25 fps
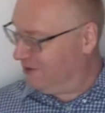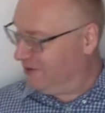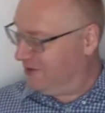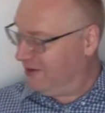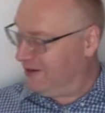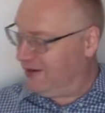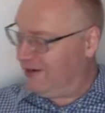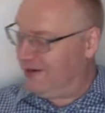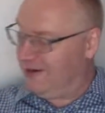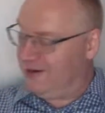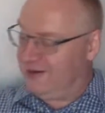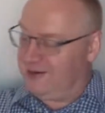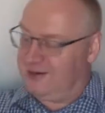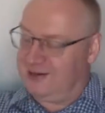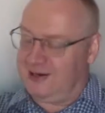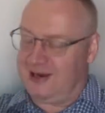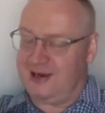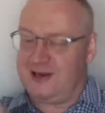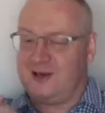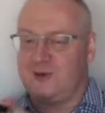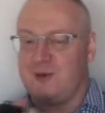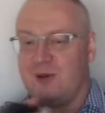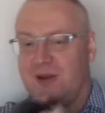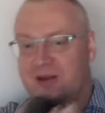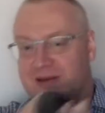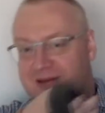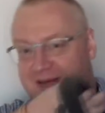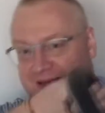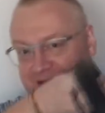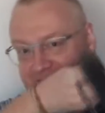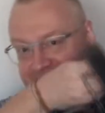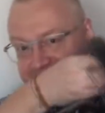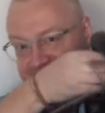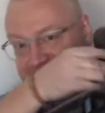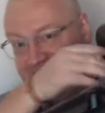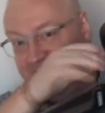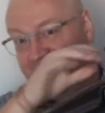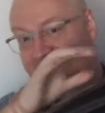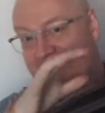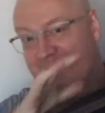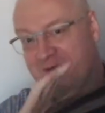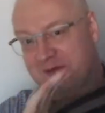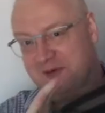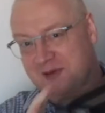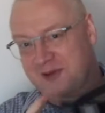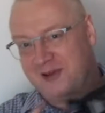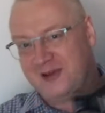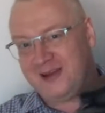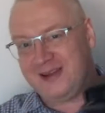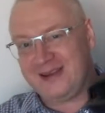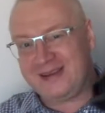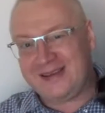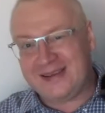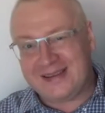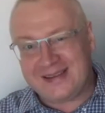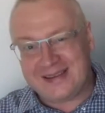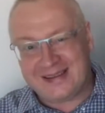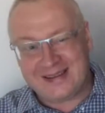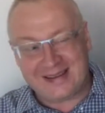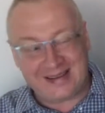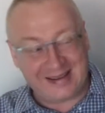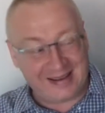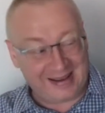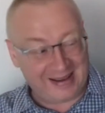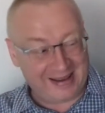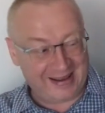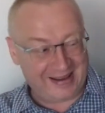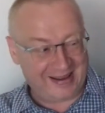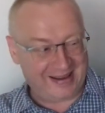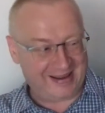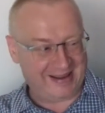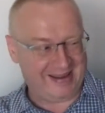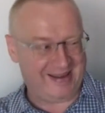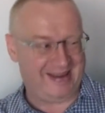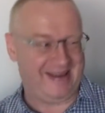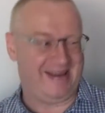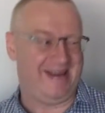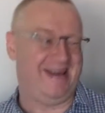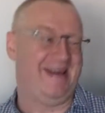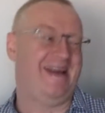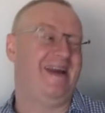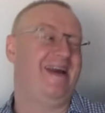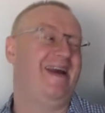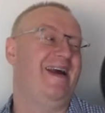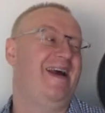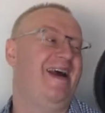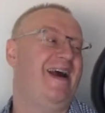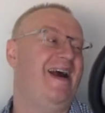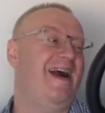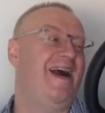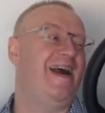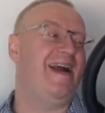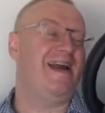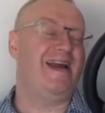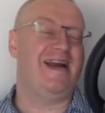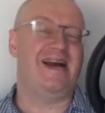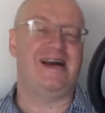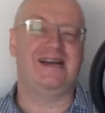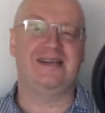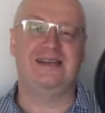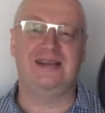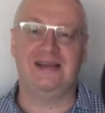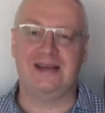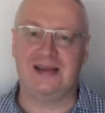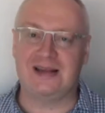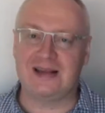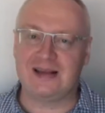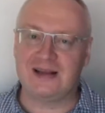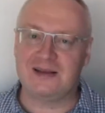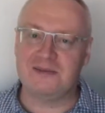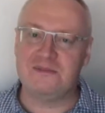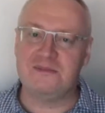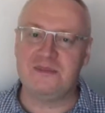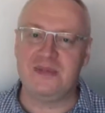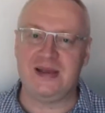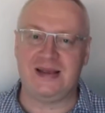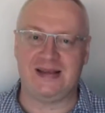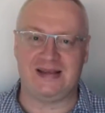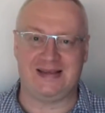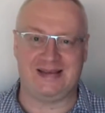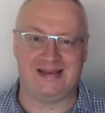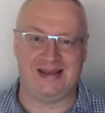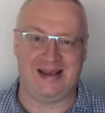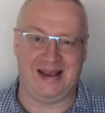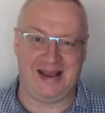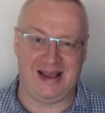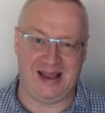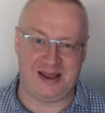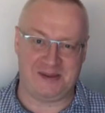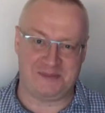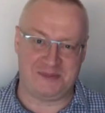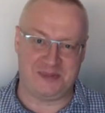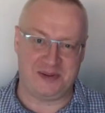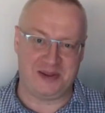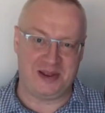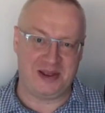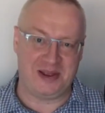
the G27, I had a little mishap.